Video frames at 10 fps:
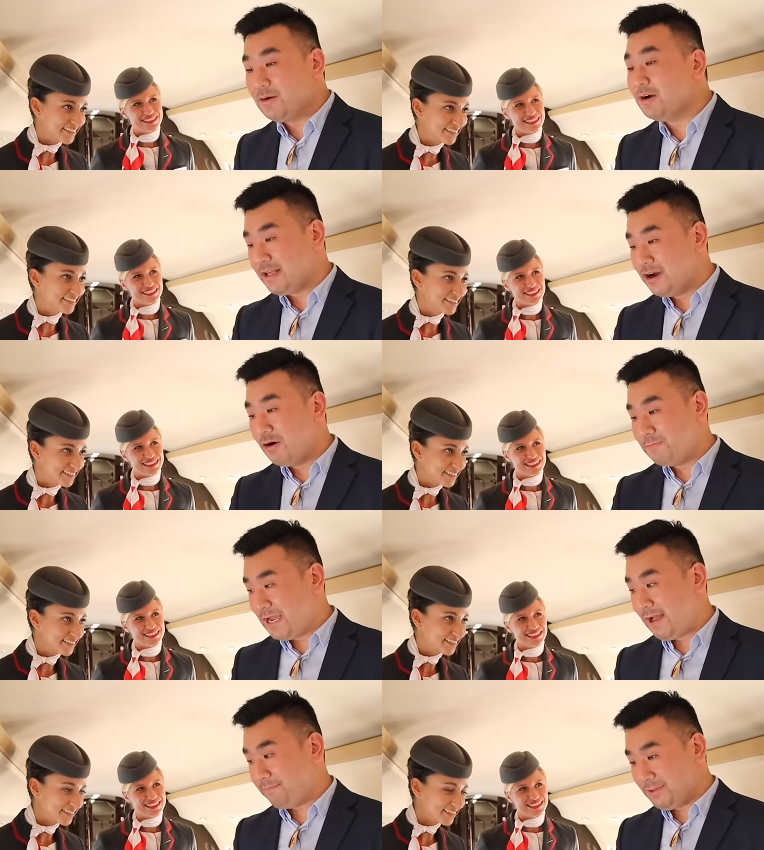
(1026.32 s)
Speaker 1: I really hope
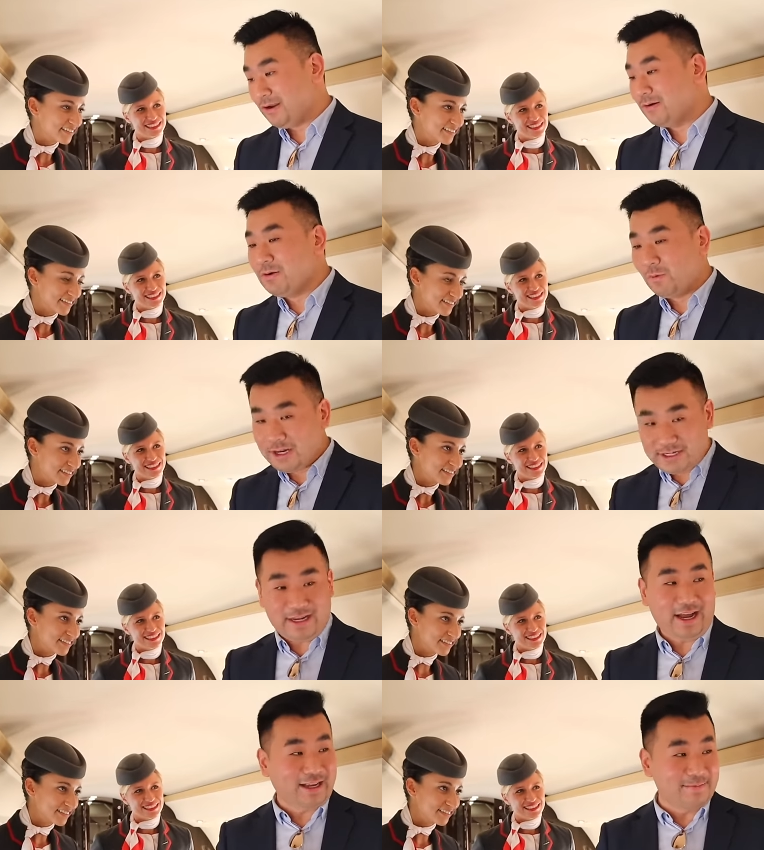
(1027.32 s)
that, you know, one
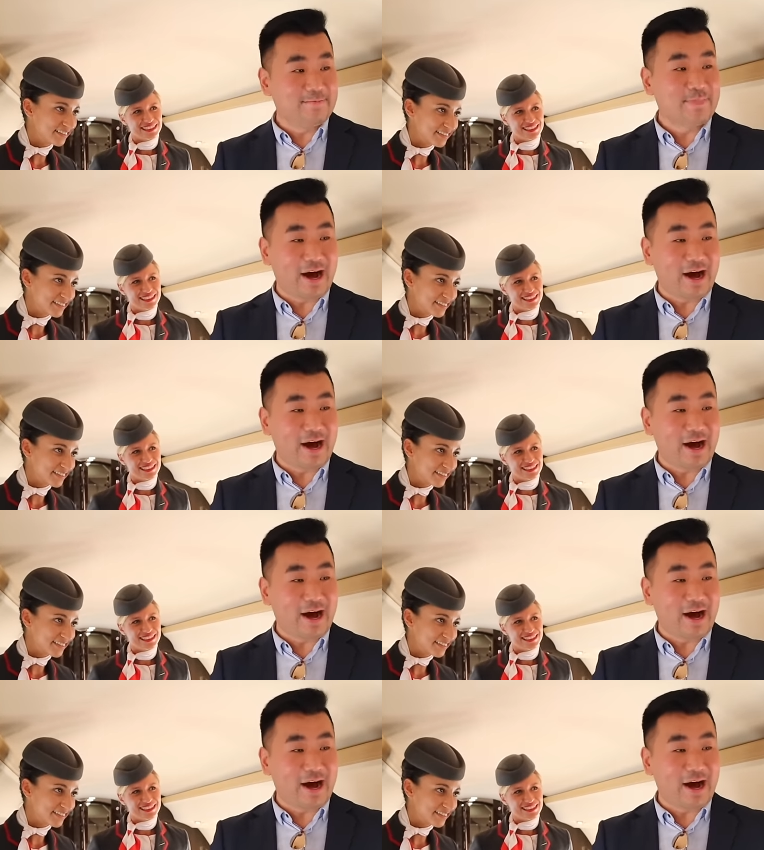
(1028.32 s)
day I can